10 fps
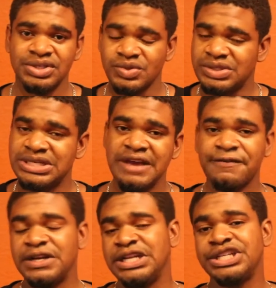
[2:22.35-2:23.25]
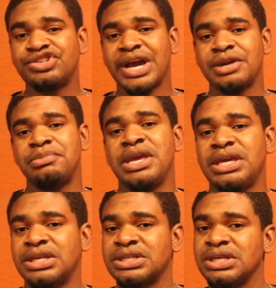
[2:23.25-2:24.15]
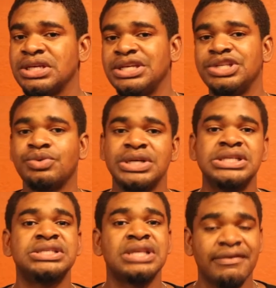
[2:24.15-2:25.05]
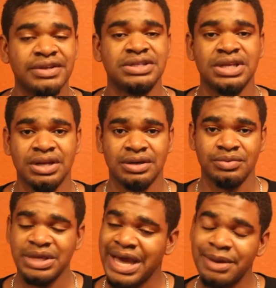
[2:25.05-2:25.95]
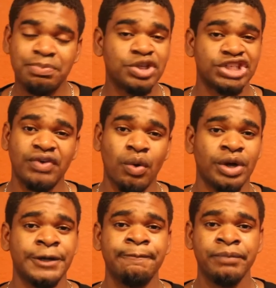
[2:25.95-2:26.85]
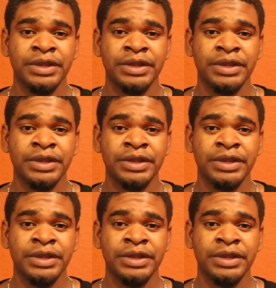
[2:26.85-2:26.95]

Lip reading: So definitely try to make it in 2017. You gotta push forward.